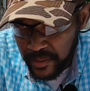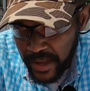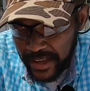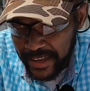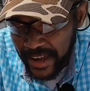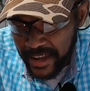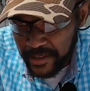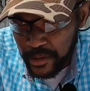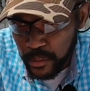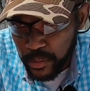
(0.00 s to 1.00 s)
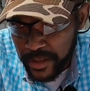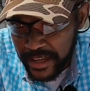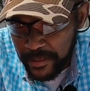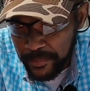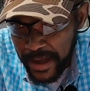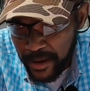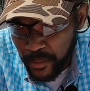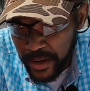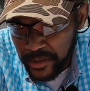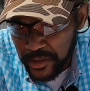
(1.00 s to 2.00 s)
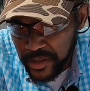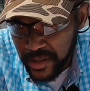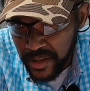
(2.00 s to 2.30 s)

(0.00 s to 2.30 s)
I can't use the impact wrench